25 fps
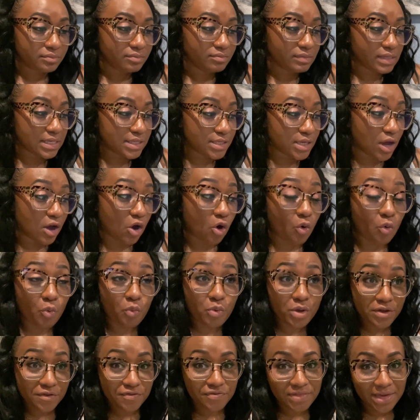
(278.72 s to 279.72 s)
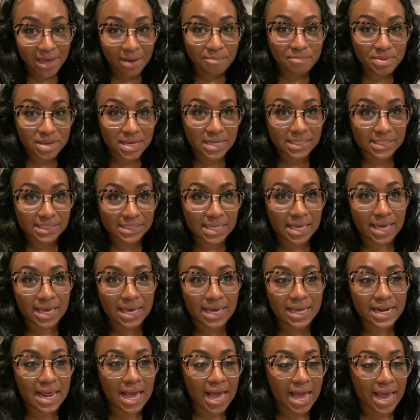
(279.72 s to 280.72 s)
So with that being
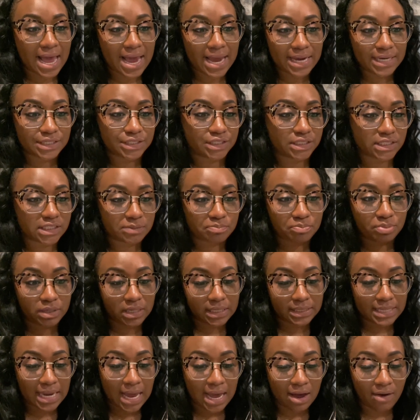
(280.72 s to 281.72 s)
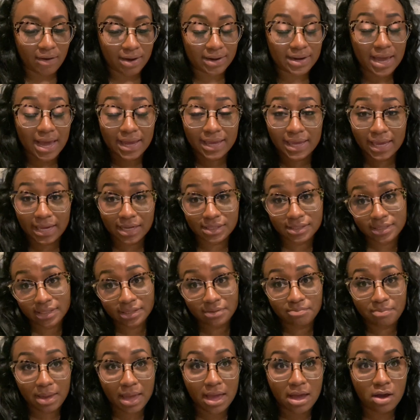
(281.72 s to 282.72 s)
said, I just pigged out and I gained
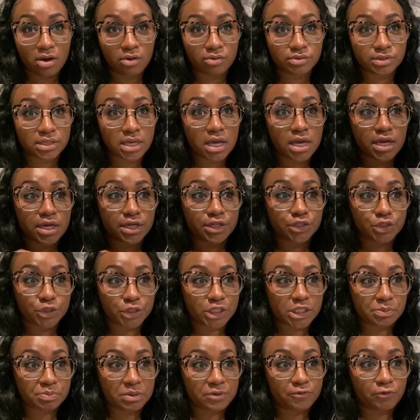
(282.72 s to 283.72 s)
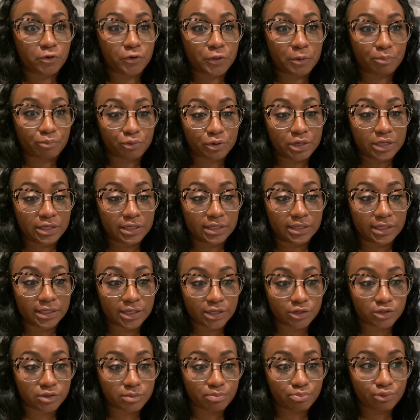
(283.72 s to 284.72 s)
10 pounds just before the
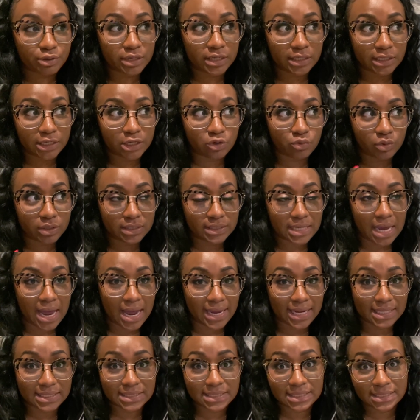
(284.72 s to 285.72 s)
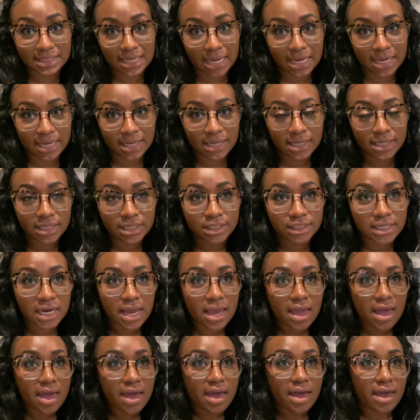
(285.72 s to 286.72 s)
pre-liquid diet stage.
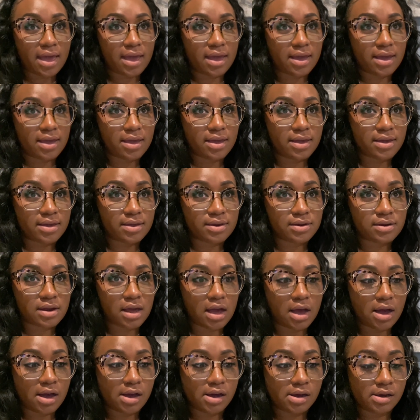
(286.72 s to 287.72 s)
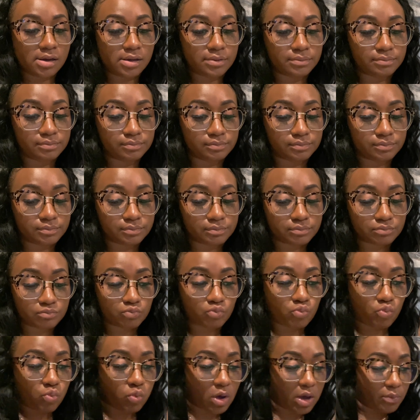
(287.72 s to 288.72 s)
And
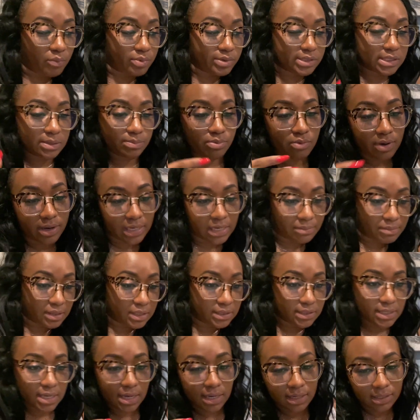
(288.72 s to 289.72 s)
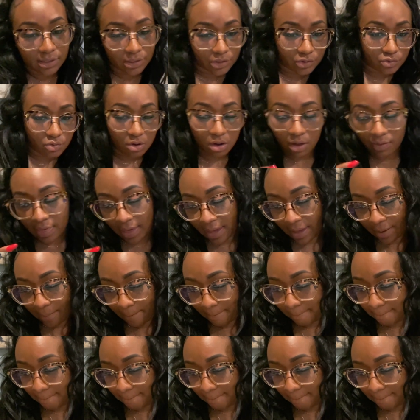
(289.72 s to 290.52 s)
what was the point of me telling you all that?